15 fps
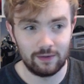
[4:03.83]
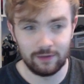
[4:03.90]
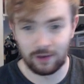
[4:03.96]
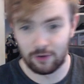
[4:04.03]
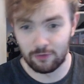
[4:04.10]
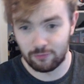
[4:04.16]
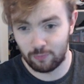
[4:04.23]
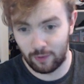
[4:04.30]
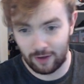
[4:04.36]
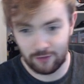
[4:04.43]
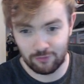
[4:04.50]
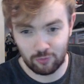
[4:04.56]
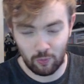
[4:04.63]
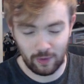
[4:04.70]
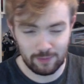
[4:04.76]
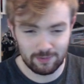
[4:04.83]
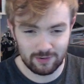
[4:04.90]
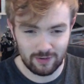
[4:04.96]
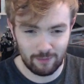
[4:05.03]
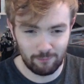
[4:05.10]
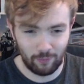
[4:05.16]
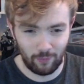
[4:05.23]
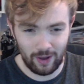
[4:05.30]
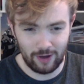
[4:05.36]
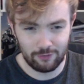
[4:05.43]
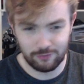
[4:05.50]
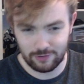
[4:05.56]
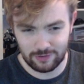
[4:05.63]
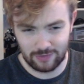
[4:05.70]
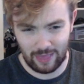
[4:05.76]
have 20% more
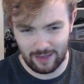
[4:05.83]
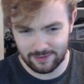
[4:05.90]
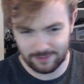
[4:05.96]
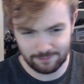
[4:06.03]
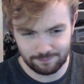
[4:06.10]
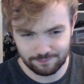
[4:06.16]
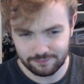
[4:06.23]
health, because that's